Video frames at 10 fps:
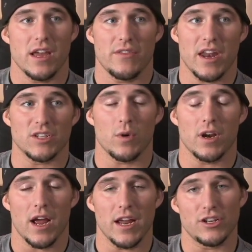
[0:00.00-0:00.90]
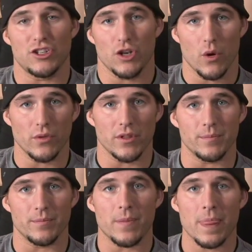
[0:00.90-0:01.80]
and that is what I had shown
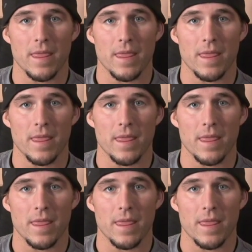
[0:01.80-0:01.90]
them.